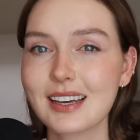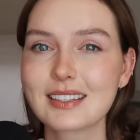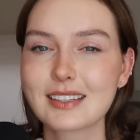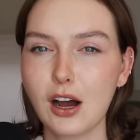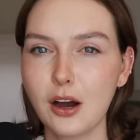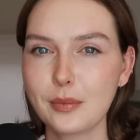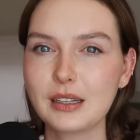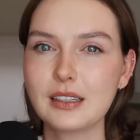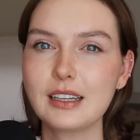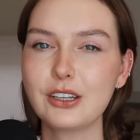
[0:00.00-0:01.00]
It's
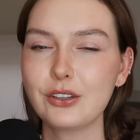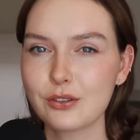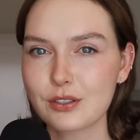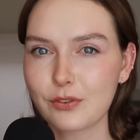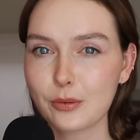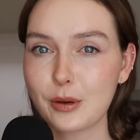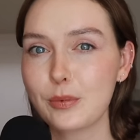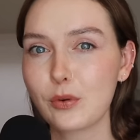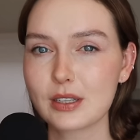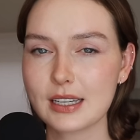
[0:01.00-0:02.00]
commonly used for
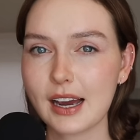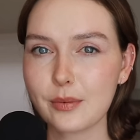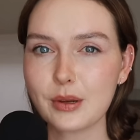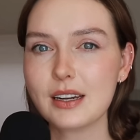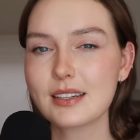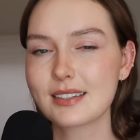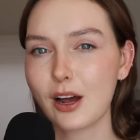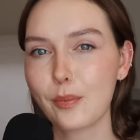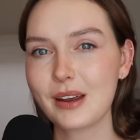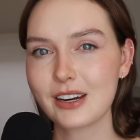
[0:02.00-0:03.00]
people with diabetes to
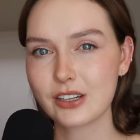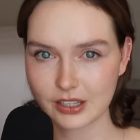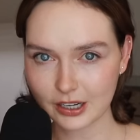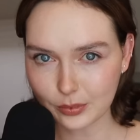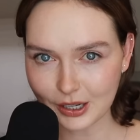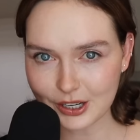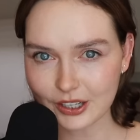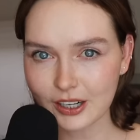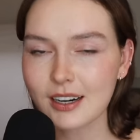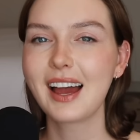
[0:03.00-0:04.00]
help manage their blood
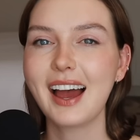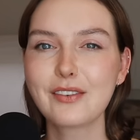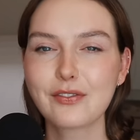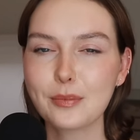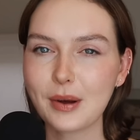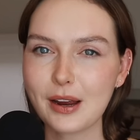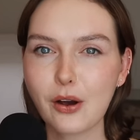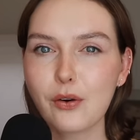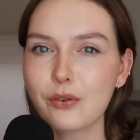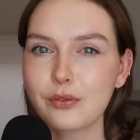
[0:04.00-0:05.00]
sugar. And from my
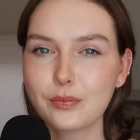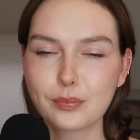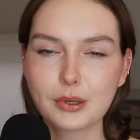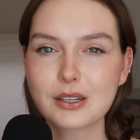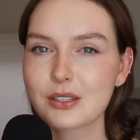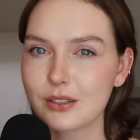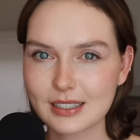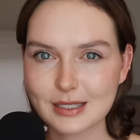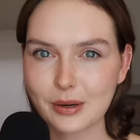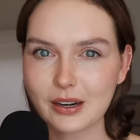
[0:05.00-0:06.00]
own personal
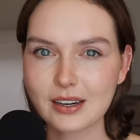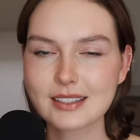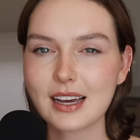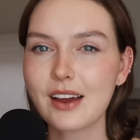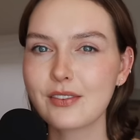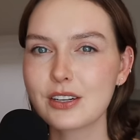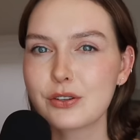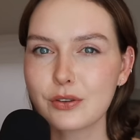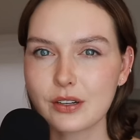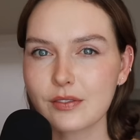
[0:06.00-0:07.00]
experience, I've
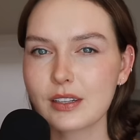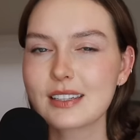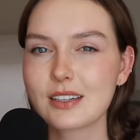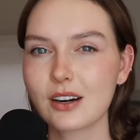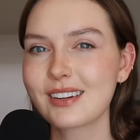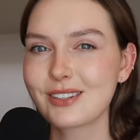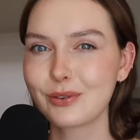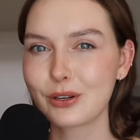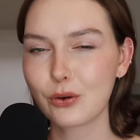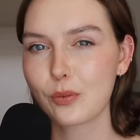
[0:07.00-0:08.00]
intuitively started to
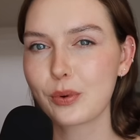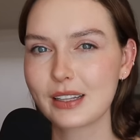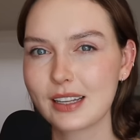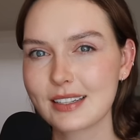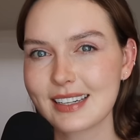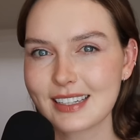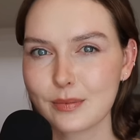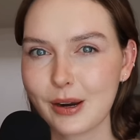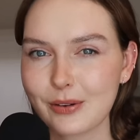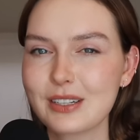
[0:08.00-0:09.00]
incorporate this into
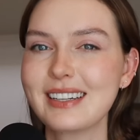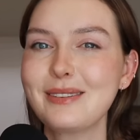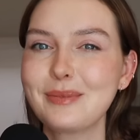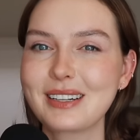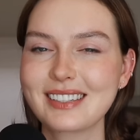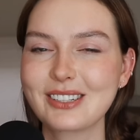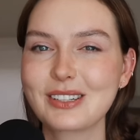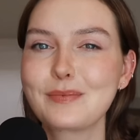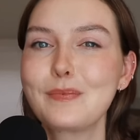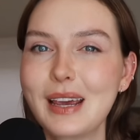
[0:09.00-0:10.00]
my routine because it
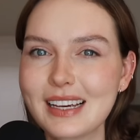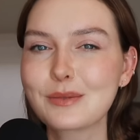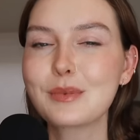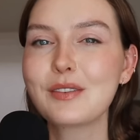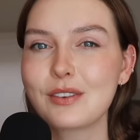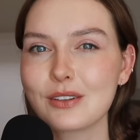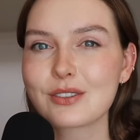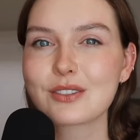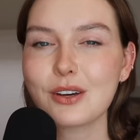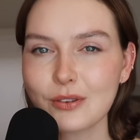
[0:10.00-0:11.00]
just makes me feel
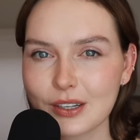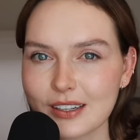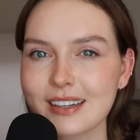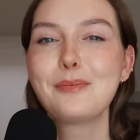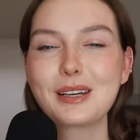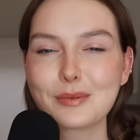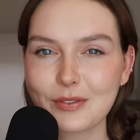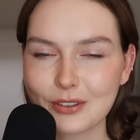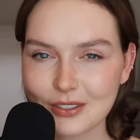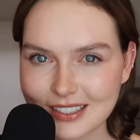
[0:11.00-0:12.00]
so good, makes me
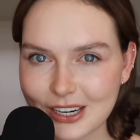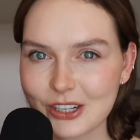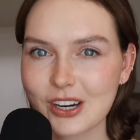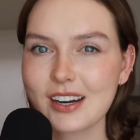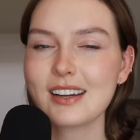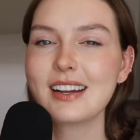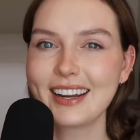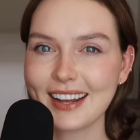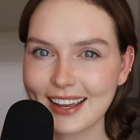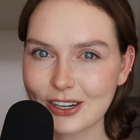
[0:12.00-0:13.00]
feel satiated
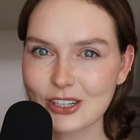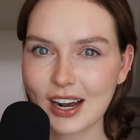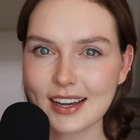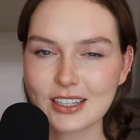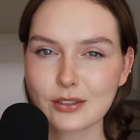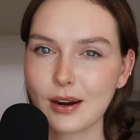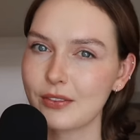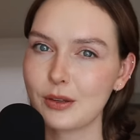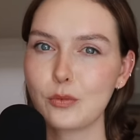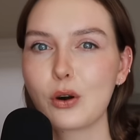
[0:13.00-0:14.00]
and energized
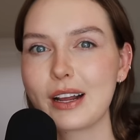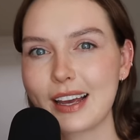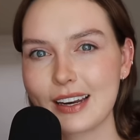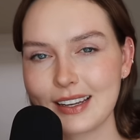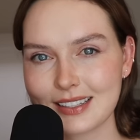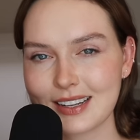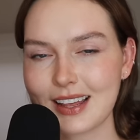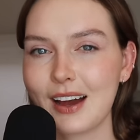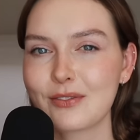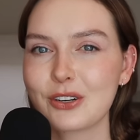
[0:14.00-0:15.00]
throughout the morning and into
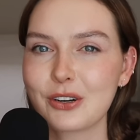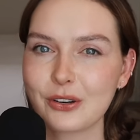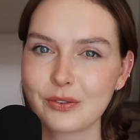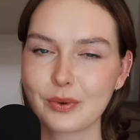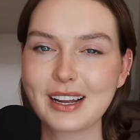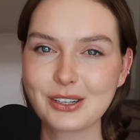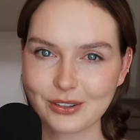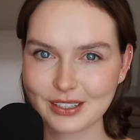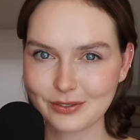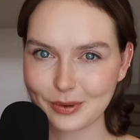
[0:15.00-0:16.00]
the afternoon when I do
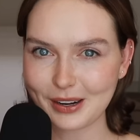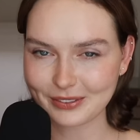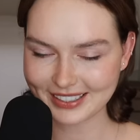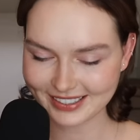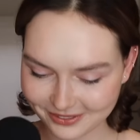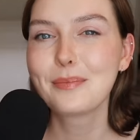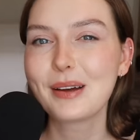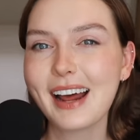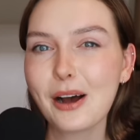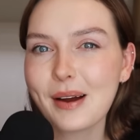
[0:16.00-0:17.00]
this for breakfast.
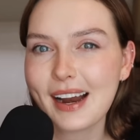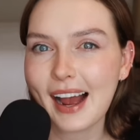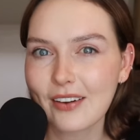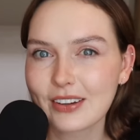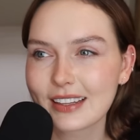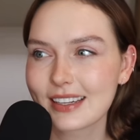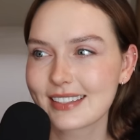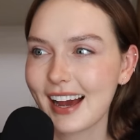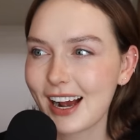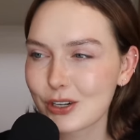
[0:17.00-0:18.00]
But now by having this
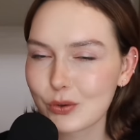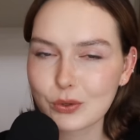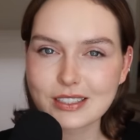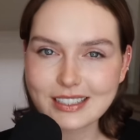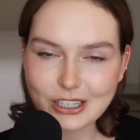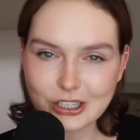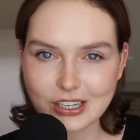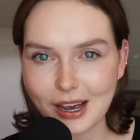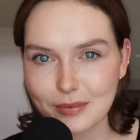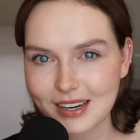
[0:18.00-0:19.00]
actual
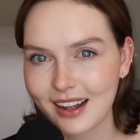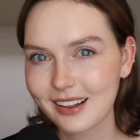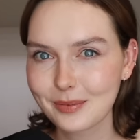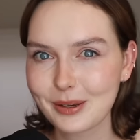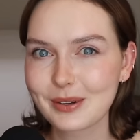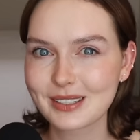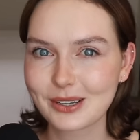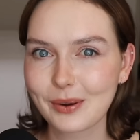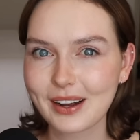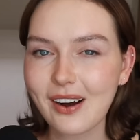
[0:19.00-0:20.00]
CGM telling me what's
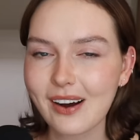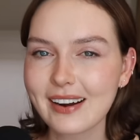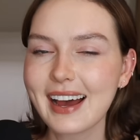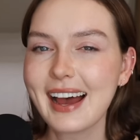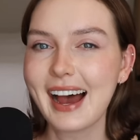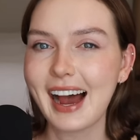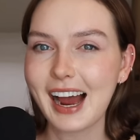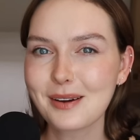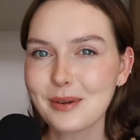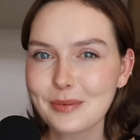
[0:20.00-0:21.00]
going on,
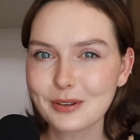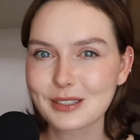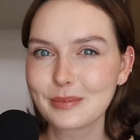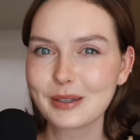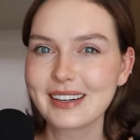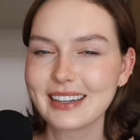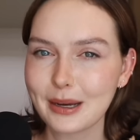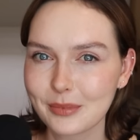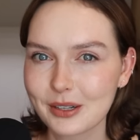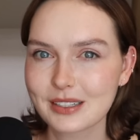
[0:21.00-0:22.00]
I'm able to put
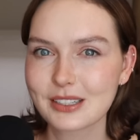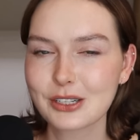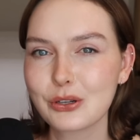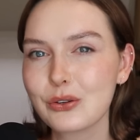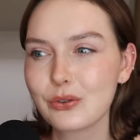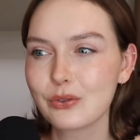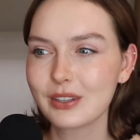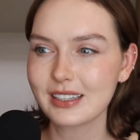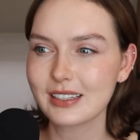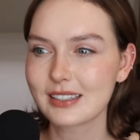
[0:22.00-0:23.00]
numbers to
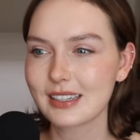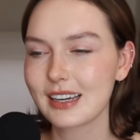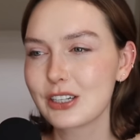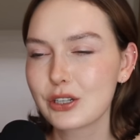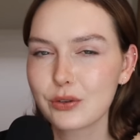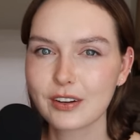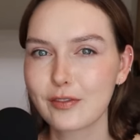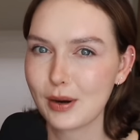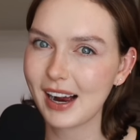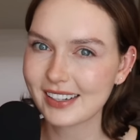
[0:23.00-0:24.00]
these
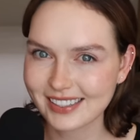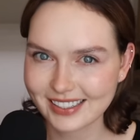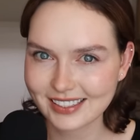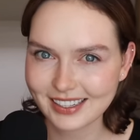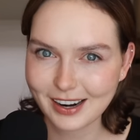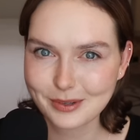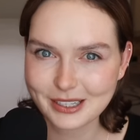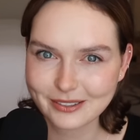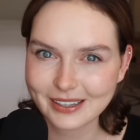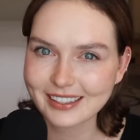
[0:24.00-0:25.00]
intuitive practices that I've been
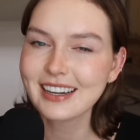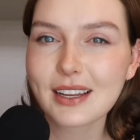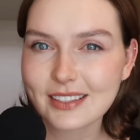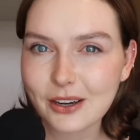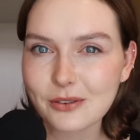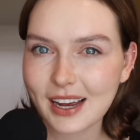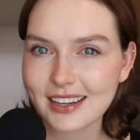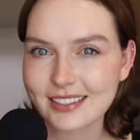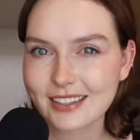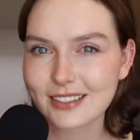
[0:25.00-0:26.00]
doing. Let's go
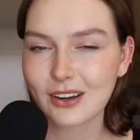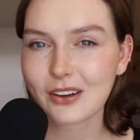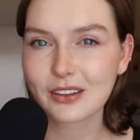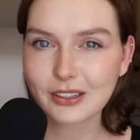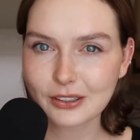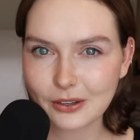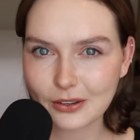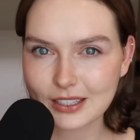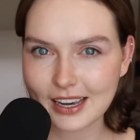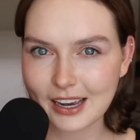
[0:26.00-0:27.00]
test this on the
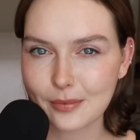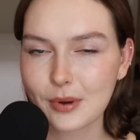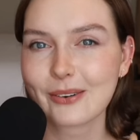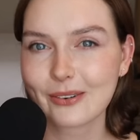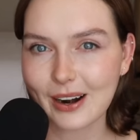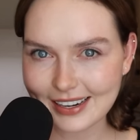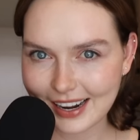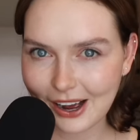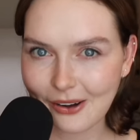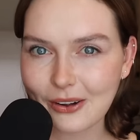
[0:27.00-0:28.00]
glucose cam right
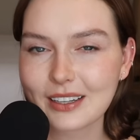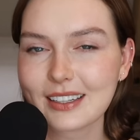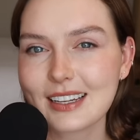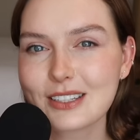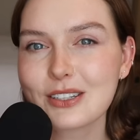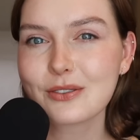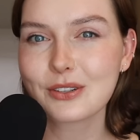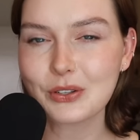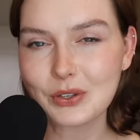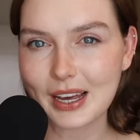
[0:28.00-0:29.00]
now. Let's do
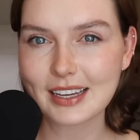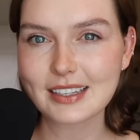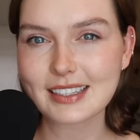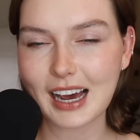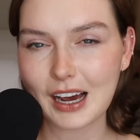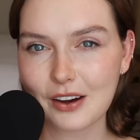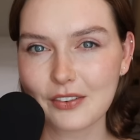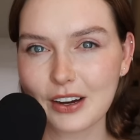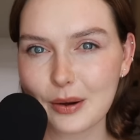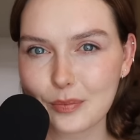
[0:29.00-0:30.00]
two days
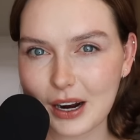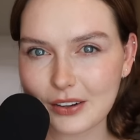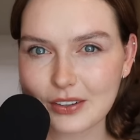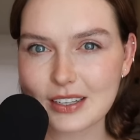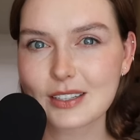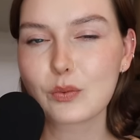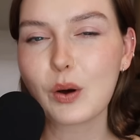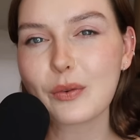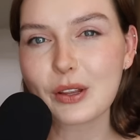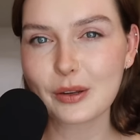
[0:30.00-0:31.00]
of a breakfast,
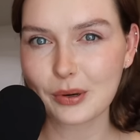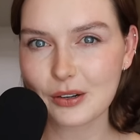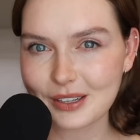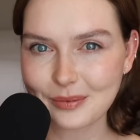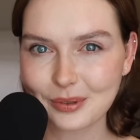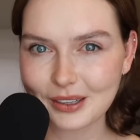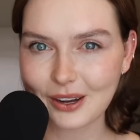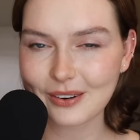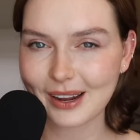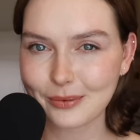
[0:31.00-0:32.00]
one with a protein
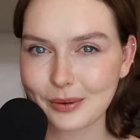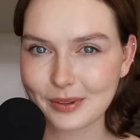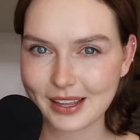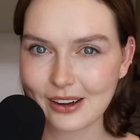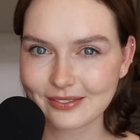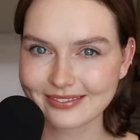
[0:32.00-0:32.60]
preload and one without.